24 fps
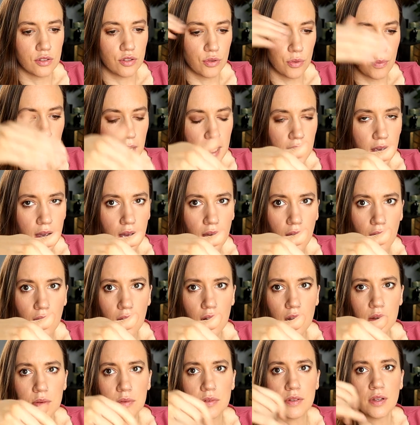too many
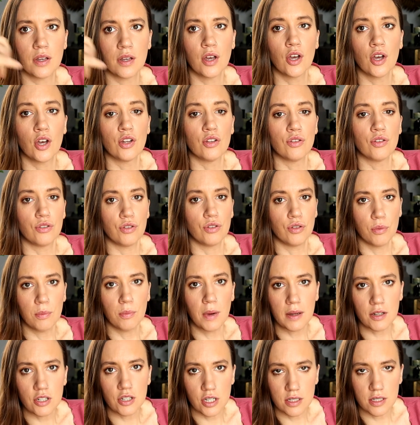carbs, too
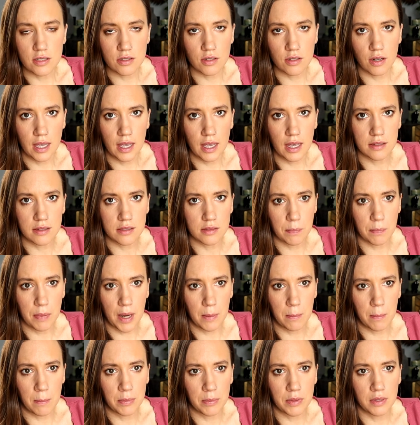much insulin gets
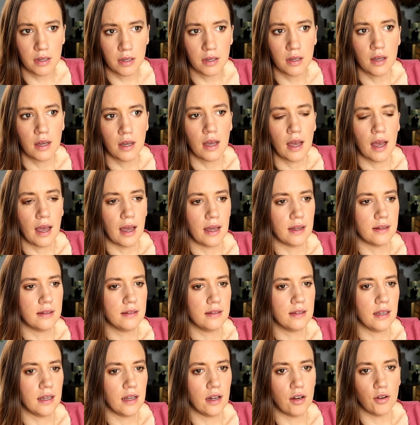pumped
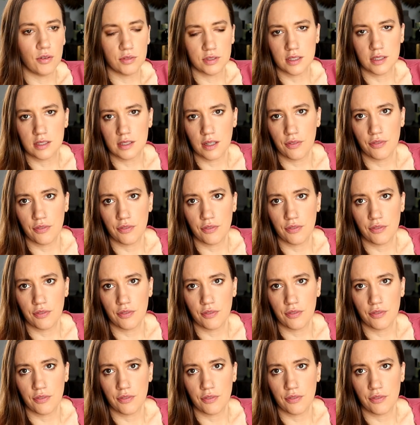and it loses